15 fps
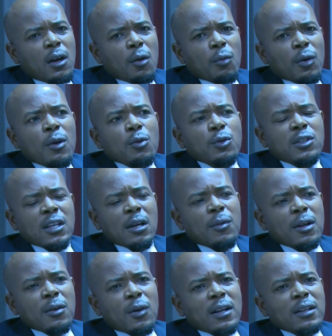Why would
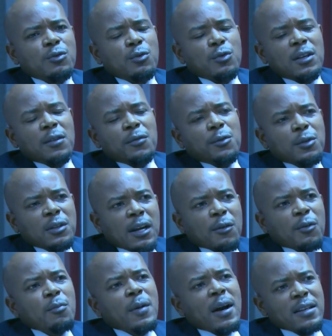someone want to give you
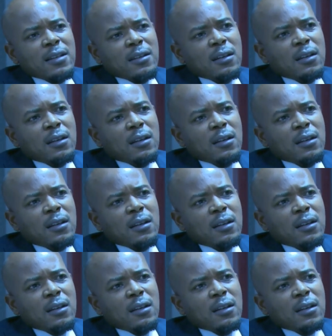taku money?